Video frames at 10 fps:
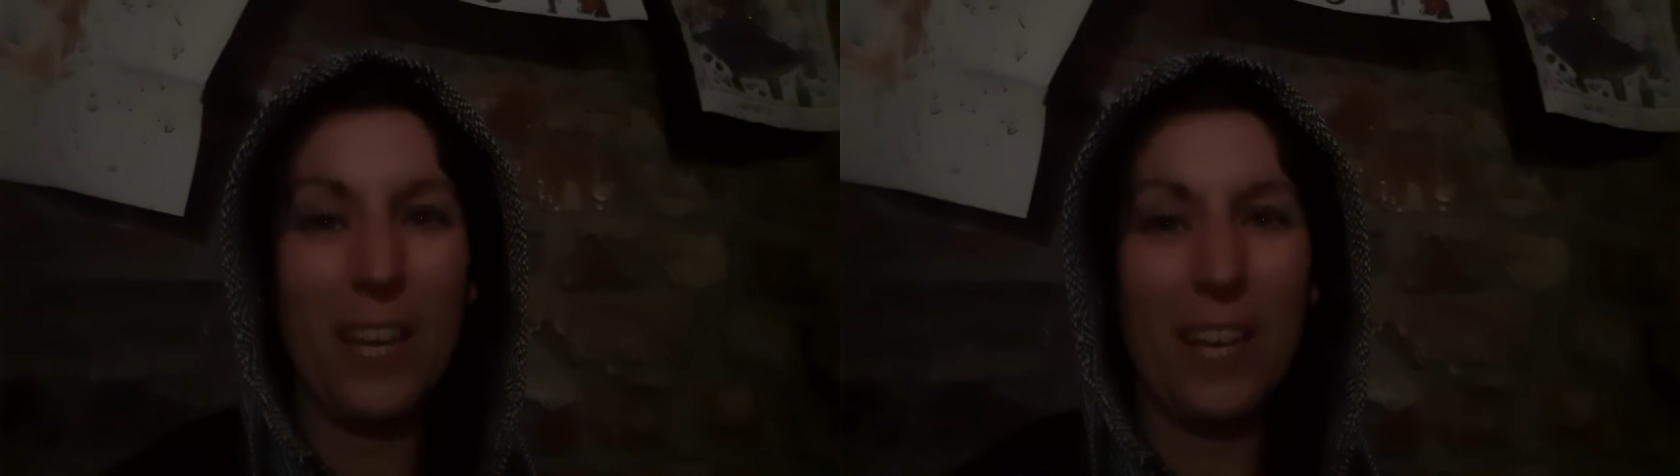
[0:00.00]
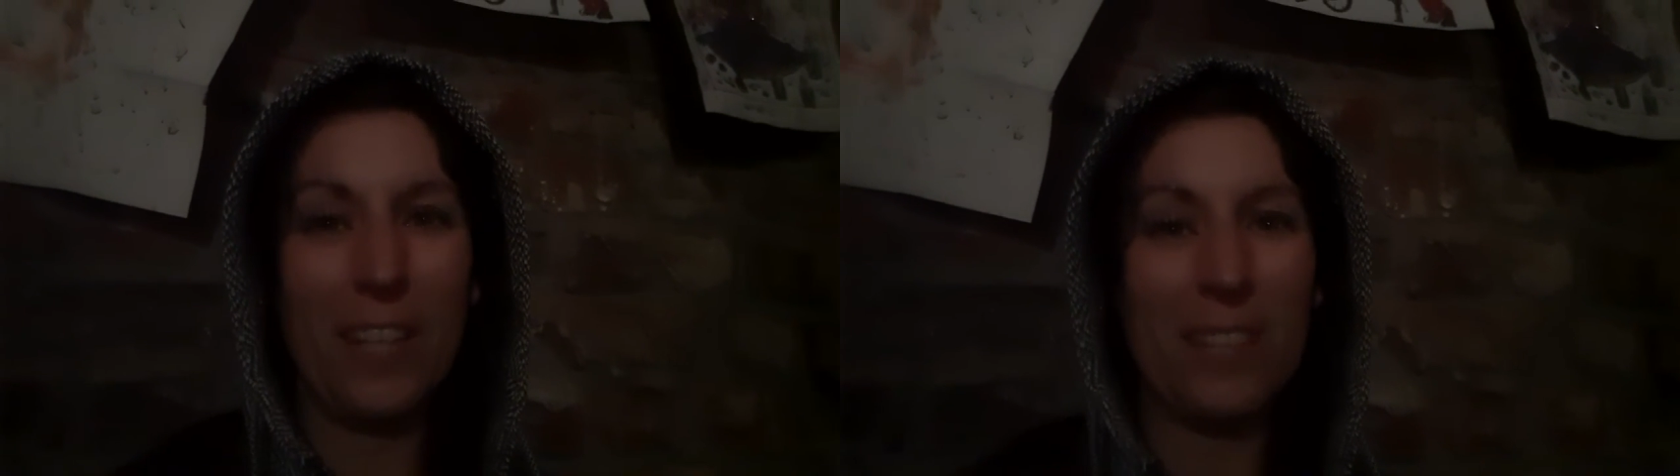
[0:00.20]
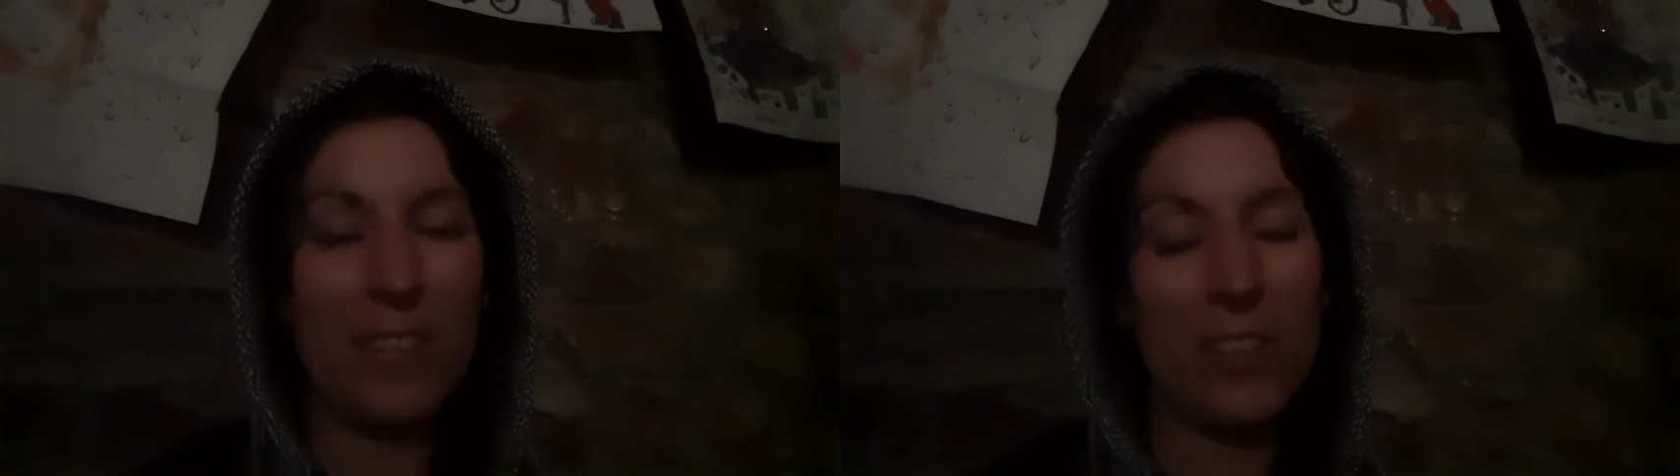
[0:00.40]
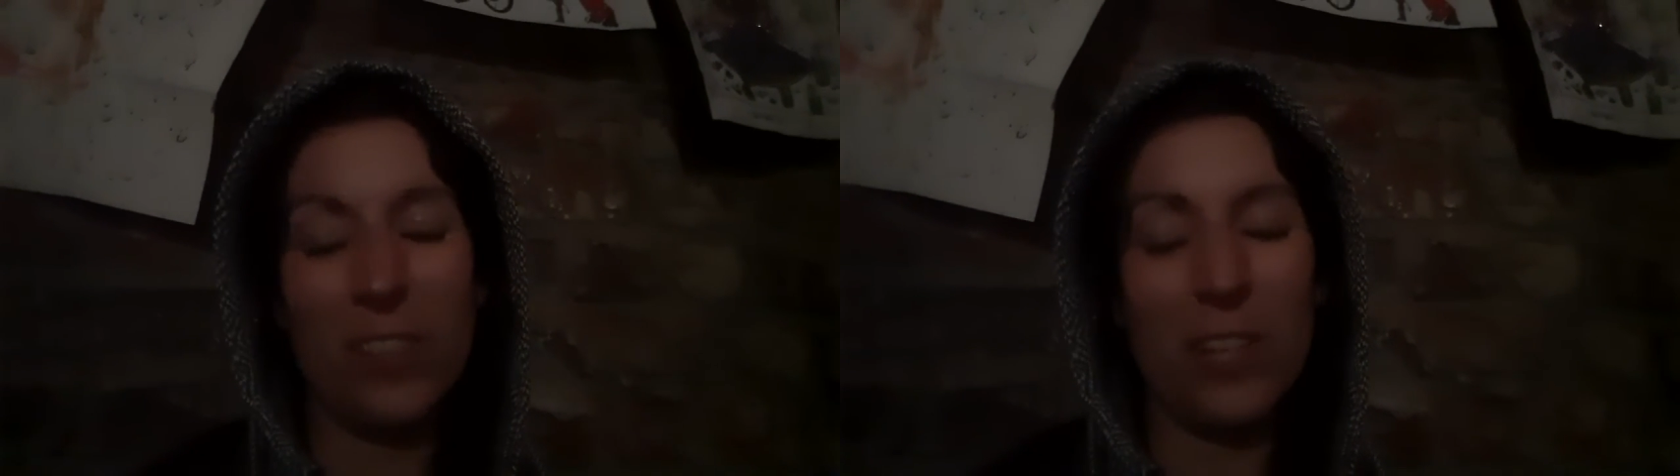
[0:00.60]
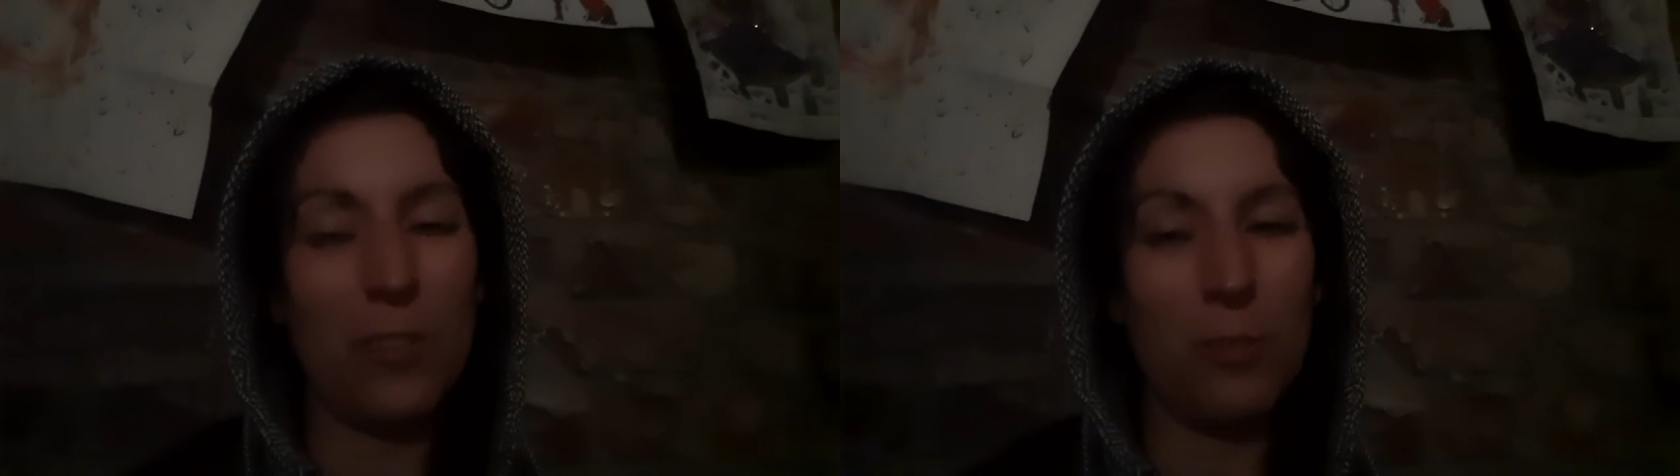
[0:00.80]
and
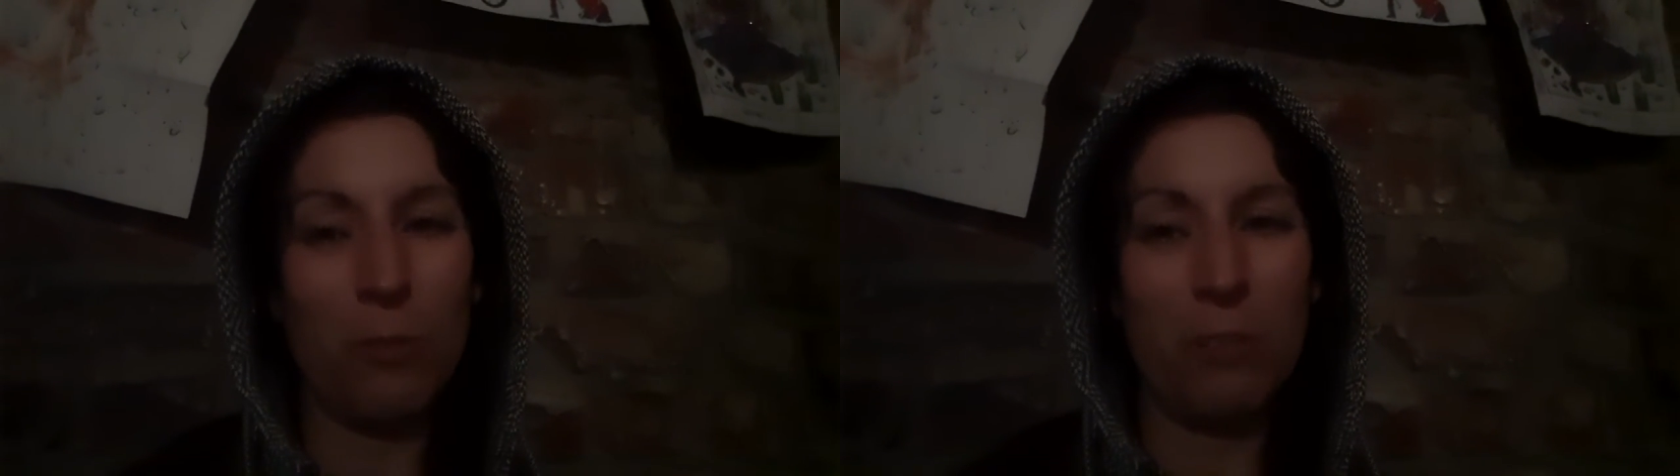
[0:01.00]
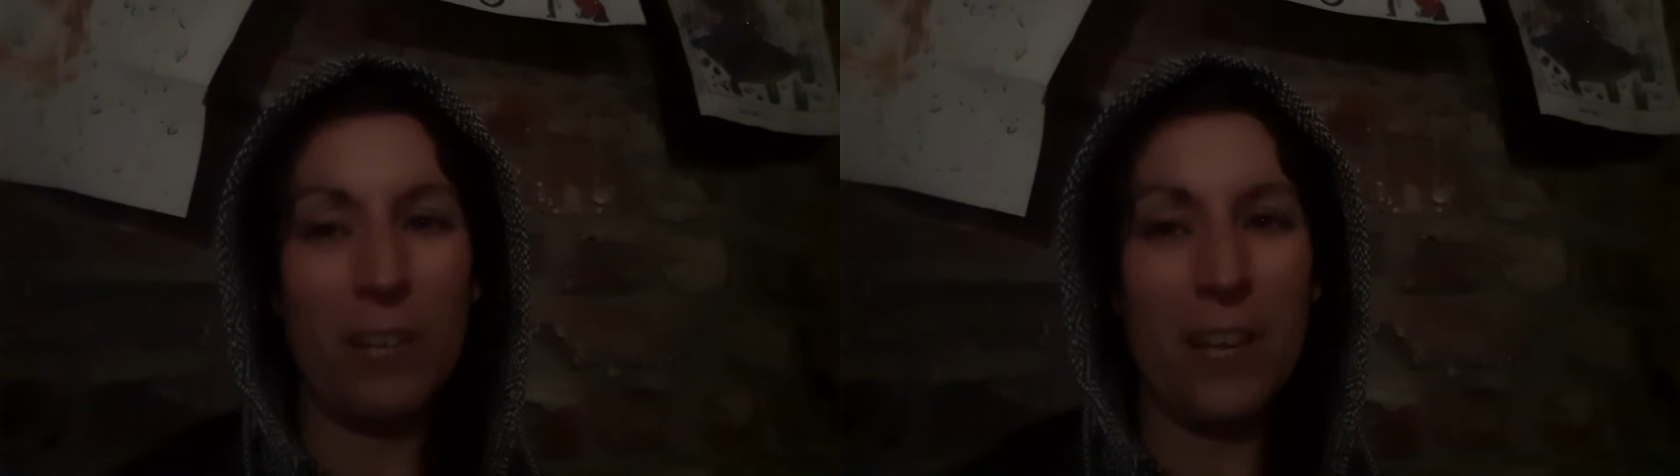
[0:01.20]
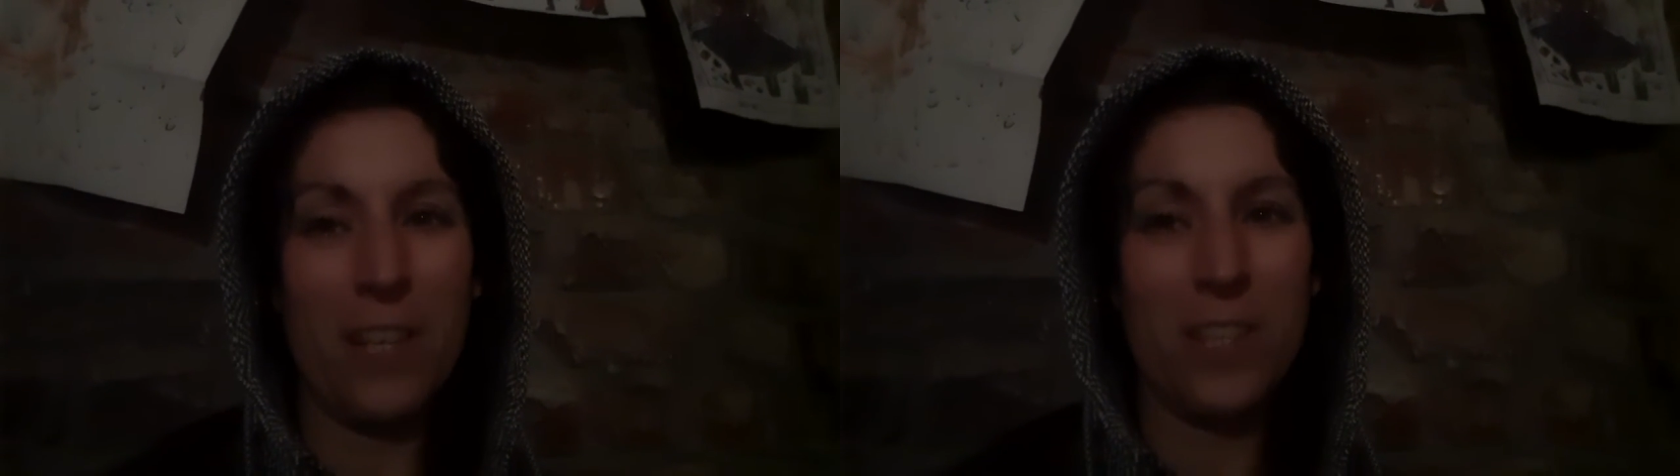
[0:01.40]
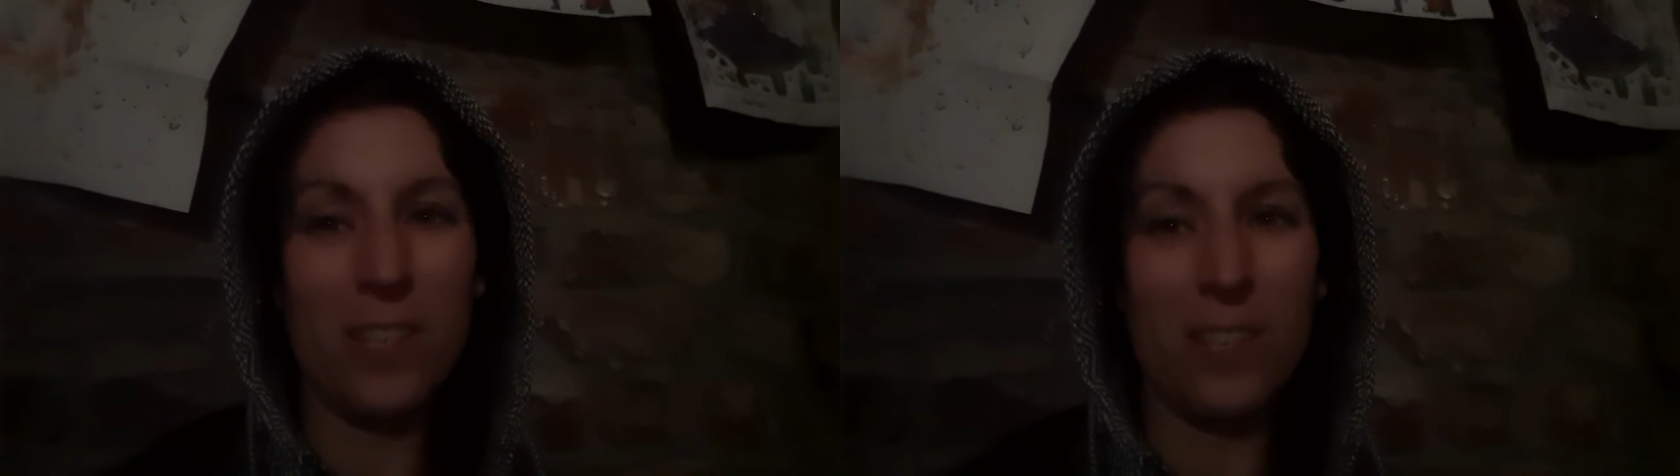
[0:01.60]
that's so nice,